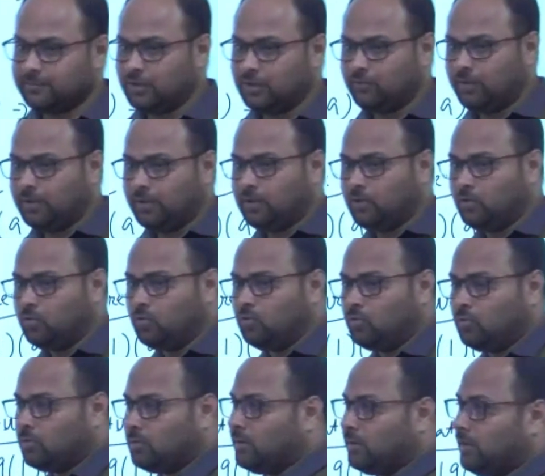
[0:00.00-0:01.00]
between
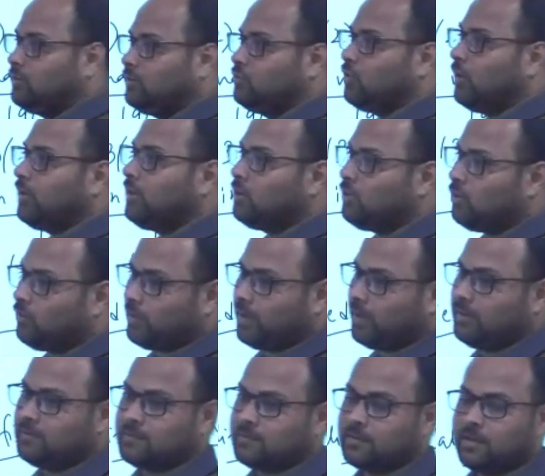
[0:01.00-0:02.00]
you enjoying your
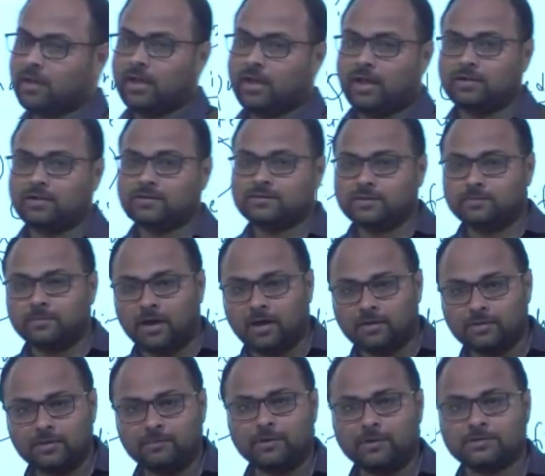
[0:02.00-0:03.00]
rights and some
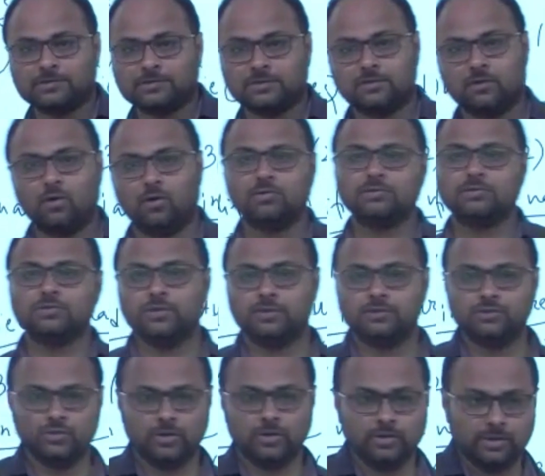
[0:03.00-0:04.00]
other person also
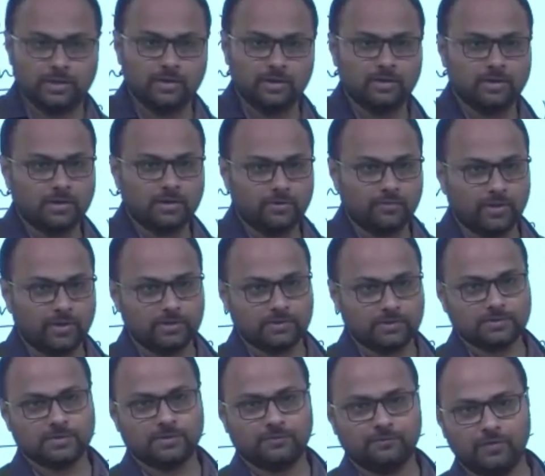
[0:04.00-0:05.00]
enjoying their
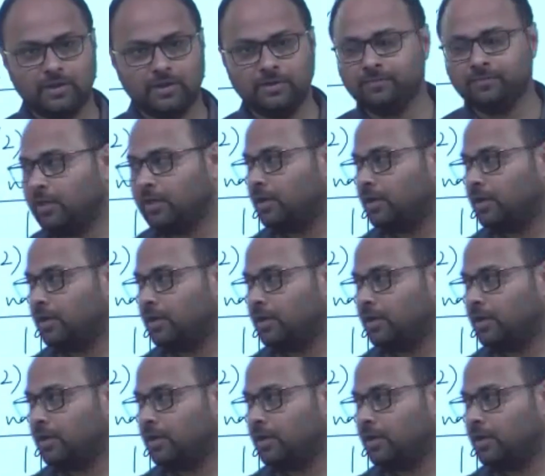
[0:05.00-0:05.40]
rights. Fine.